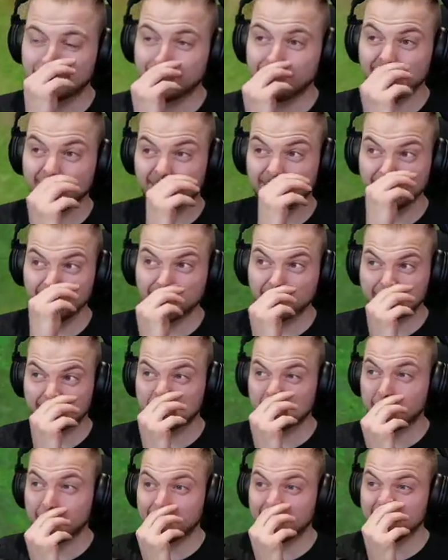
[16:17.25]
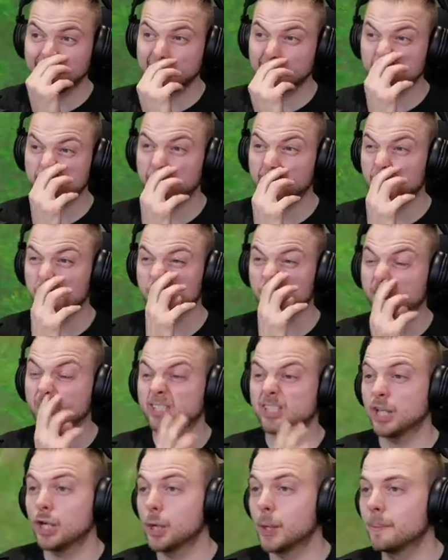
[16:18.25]
Oh, look, I guess his big
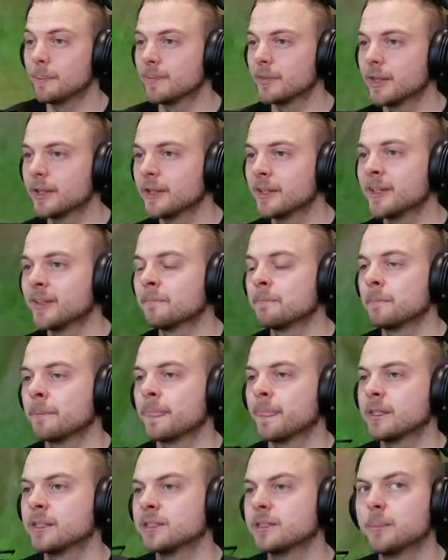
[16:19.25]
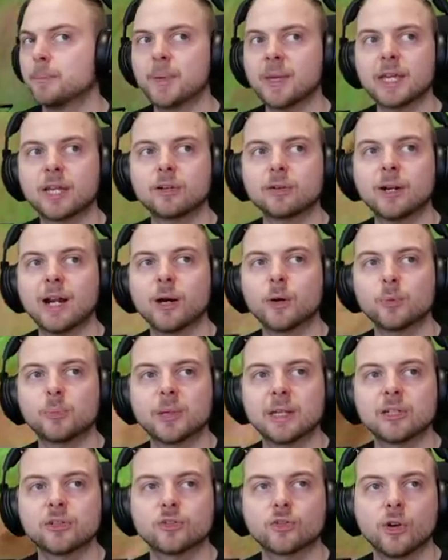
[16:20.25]
brother's home. There's a big crowd
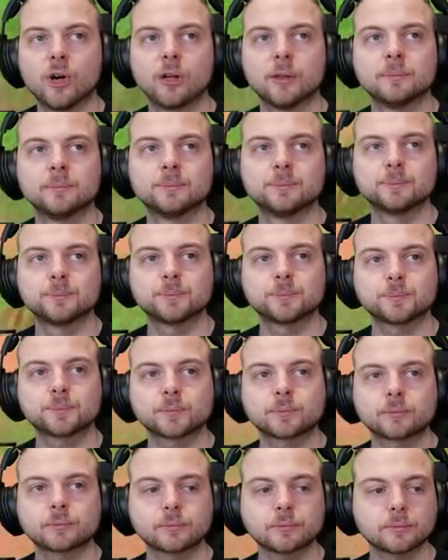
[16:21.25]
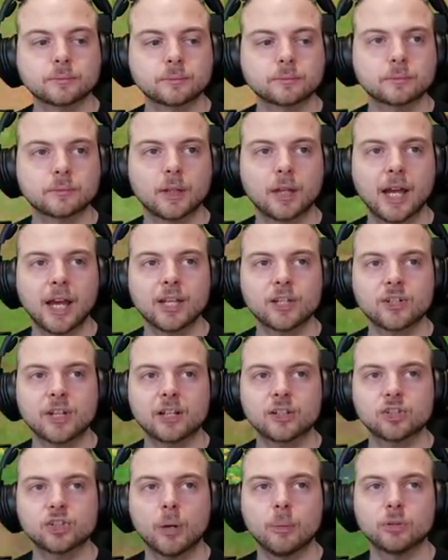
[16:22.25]
being drawn. Hashtag
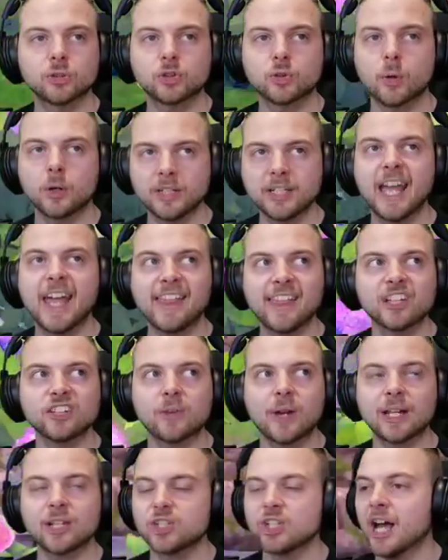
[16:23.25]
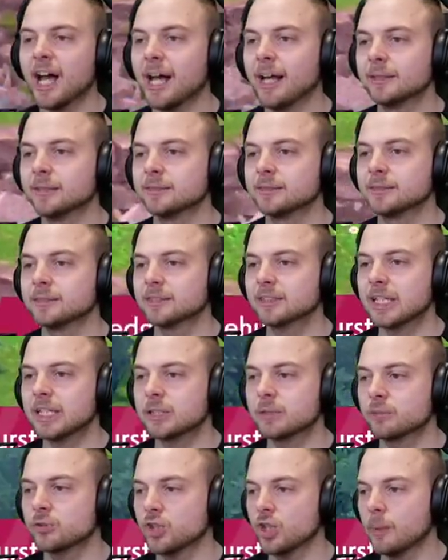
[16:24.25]
Sobble Squad. Yeah, that's right, chat. Let's get
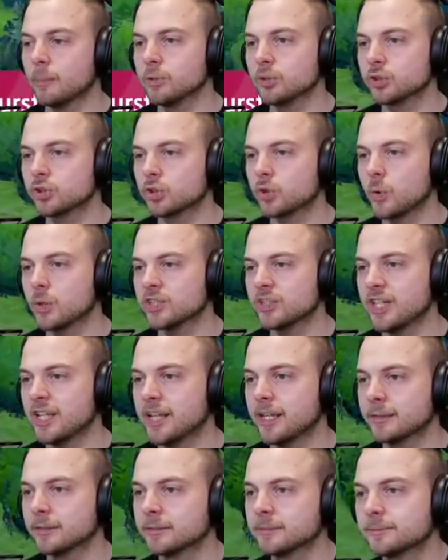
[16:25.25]
some Sobble Squads in here.